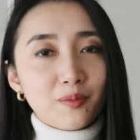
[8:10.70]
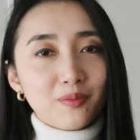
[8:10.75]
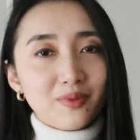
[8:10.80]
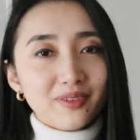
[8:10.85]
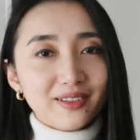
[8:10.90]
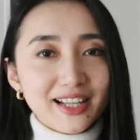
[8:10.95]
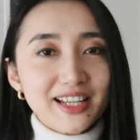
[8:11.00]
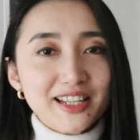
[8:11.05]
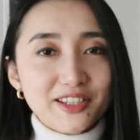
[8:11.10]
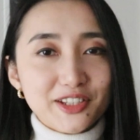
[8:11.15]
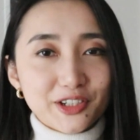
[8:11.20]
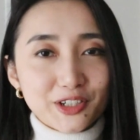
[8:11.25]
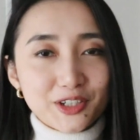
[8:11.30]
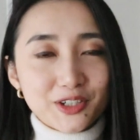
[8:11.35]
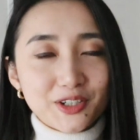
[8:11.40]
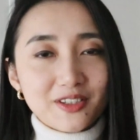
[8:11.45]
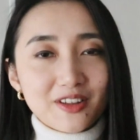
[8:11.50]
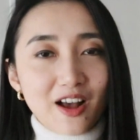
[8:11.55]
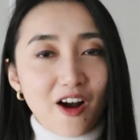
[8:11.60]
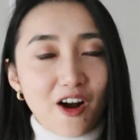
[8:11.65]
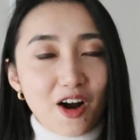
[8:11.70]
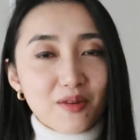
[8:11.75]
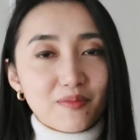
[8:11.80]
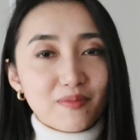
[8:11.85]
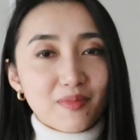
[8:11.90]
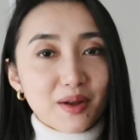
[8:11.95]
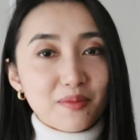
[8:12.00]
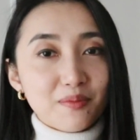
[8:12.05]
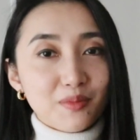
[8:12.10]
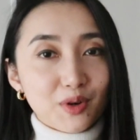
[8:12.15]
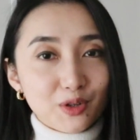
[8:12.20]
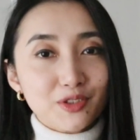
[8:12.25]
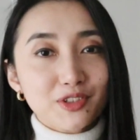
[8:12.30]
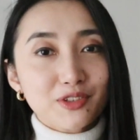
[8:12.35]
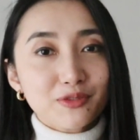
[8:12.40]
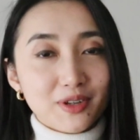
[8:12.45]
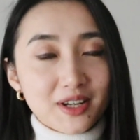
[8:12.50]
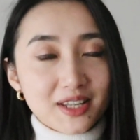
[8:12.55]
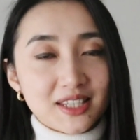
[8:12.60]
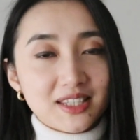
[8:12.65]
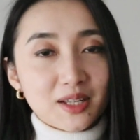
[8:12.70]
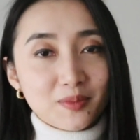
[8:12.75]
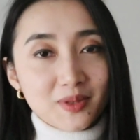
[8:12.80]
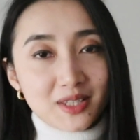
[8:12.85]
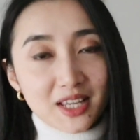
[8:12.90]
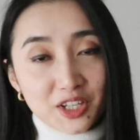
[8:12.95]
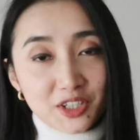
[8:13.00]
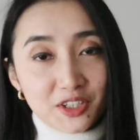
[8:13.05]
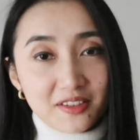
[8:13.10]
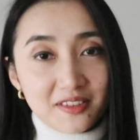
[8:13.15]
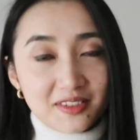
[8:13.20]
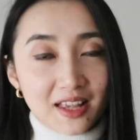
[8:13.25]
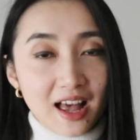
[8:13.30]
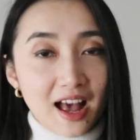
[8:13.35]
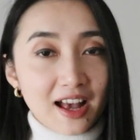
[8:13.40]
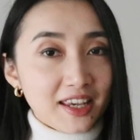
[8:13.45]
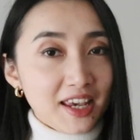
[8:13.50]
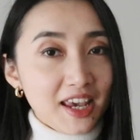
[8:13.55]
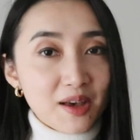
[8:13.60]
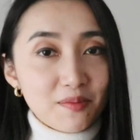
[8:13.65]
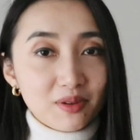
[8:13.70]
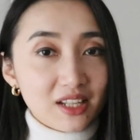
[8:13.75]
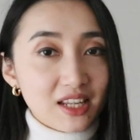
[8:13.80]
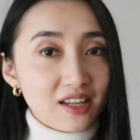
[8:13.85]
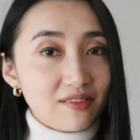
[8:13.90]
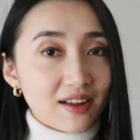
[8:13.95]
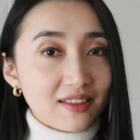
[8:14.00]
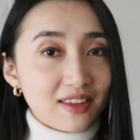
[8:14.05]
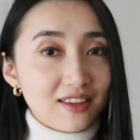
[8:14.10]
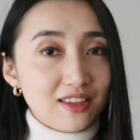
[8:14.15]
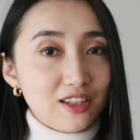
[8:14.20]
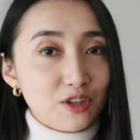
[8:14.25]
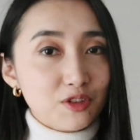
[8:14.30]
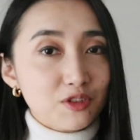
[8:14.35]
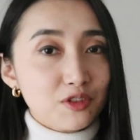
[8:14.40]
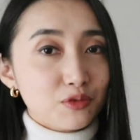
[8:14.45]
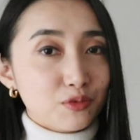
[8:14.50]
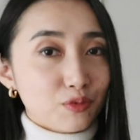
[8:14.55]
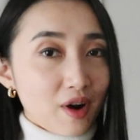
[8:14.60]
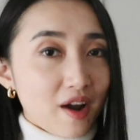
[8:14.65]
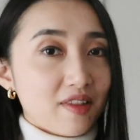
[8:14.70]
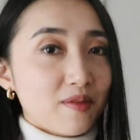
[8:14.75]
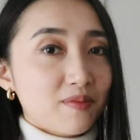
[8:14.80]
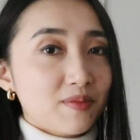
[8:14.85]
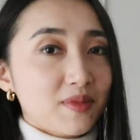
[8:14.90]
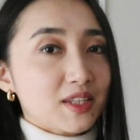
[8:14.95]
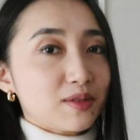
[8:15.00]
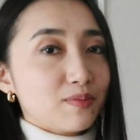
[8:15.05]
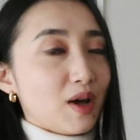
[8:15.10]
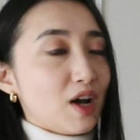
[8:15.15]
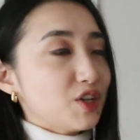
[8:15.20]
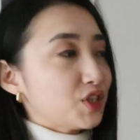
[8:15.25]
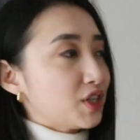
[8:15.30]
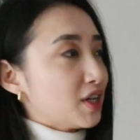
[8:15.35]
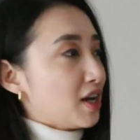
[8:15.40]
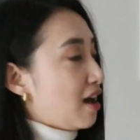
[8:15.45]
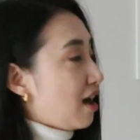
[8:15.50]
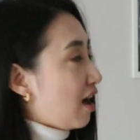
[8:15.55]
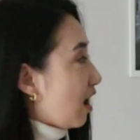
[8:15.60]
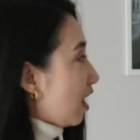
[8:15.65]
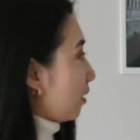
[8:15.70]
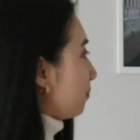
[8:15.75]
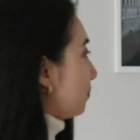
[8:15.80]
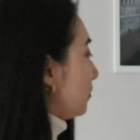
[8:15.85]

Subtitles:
Blazers are my most recent obsessions. I can't believe I didn't used to wear them this much. A